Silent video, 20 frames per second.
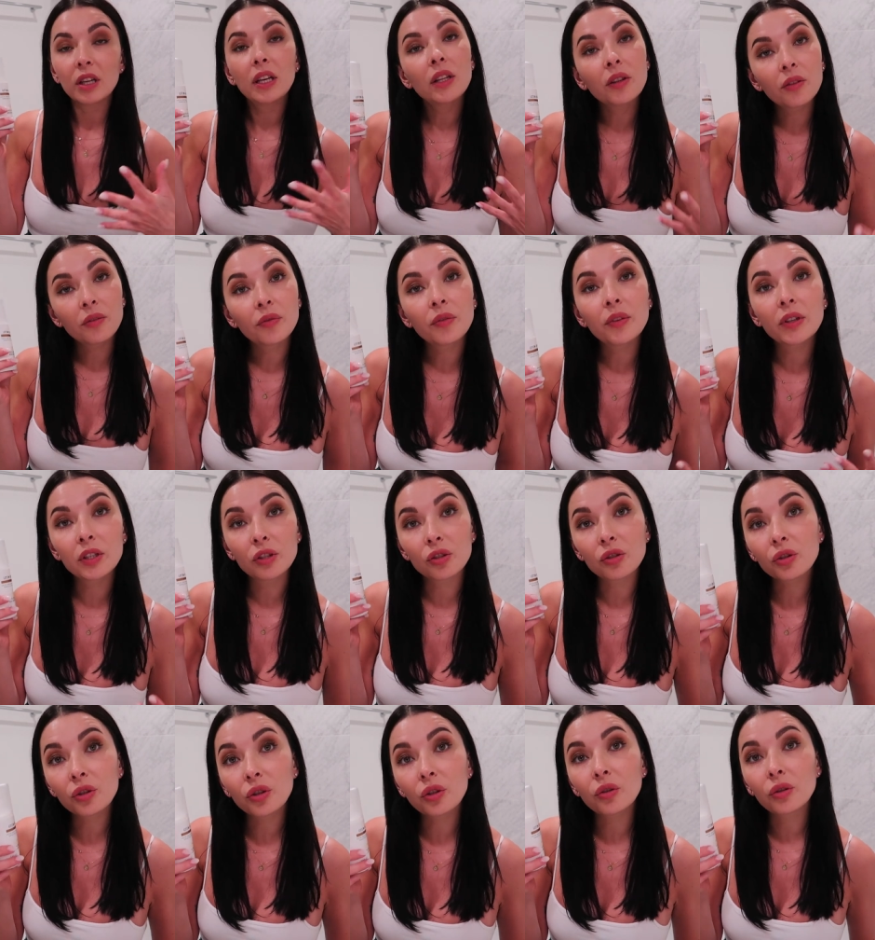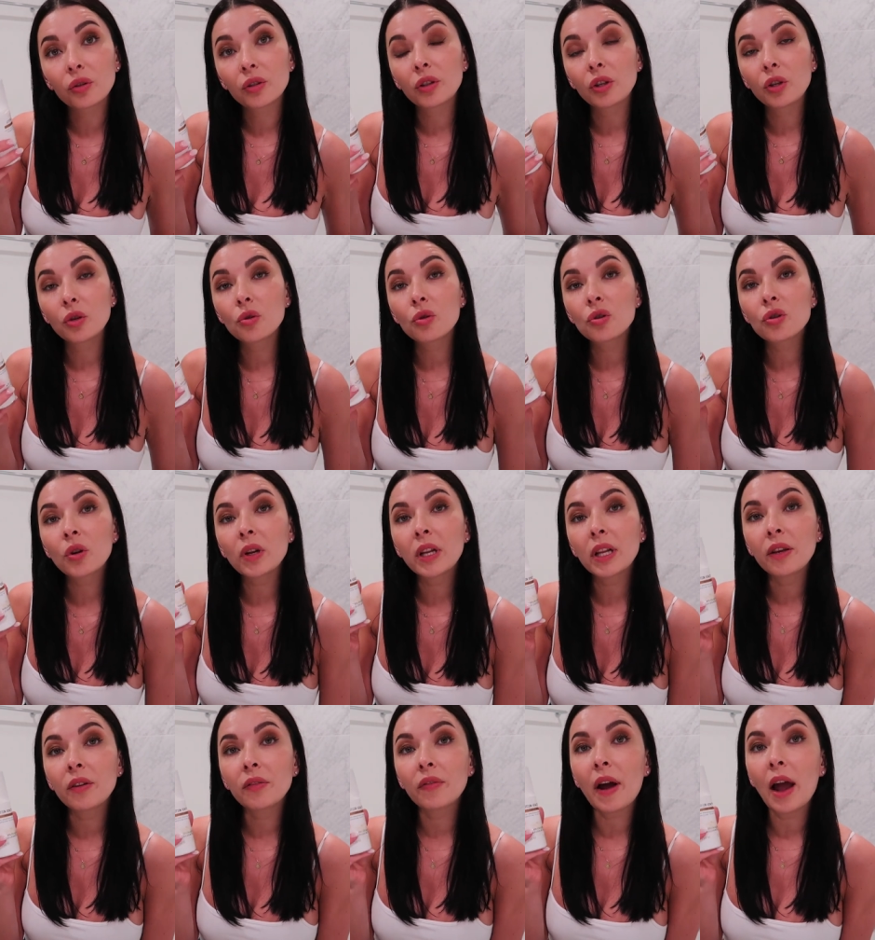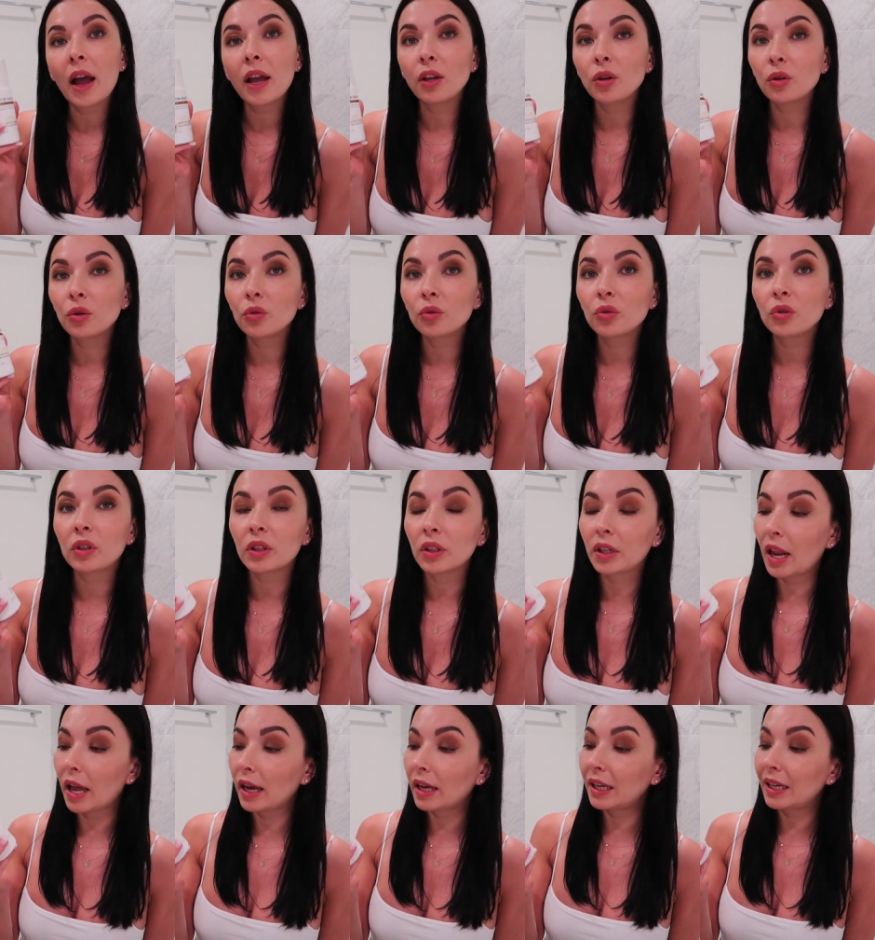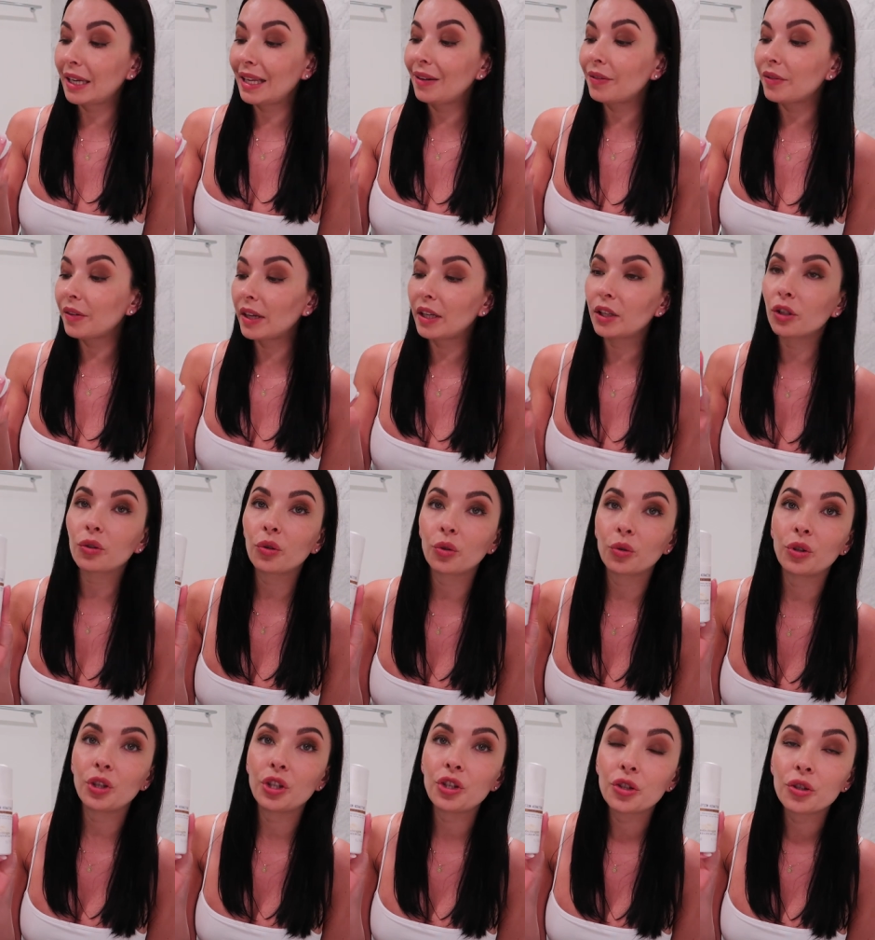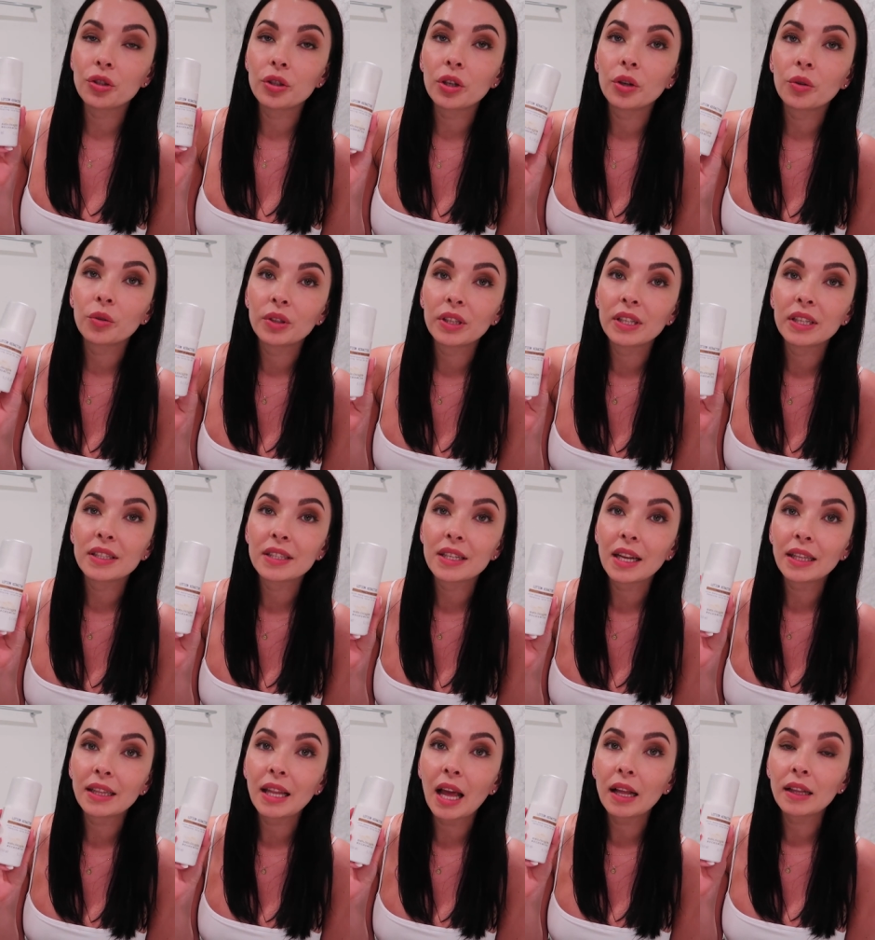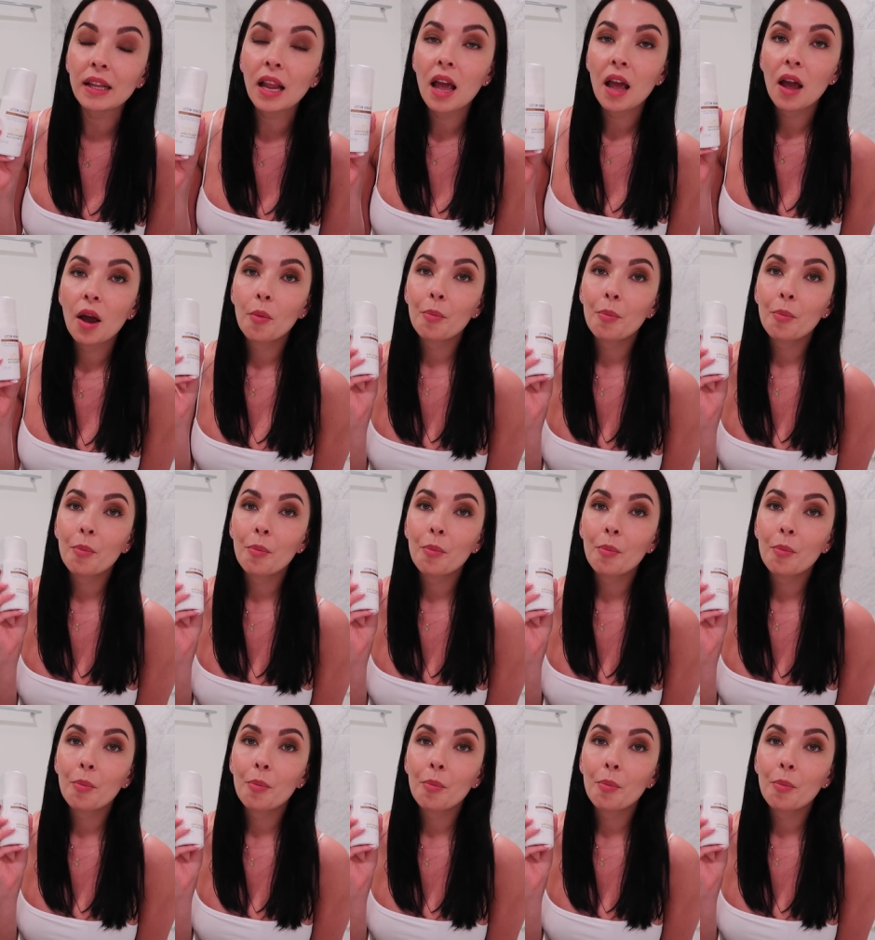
it feels good usually if i use like leave-in conditioner or things like that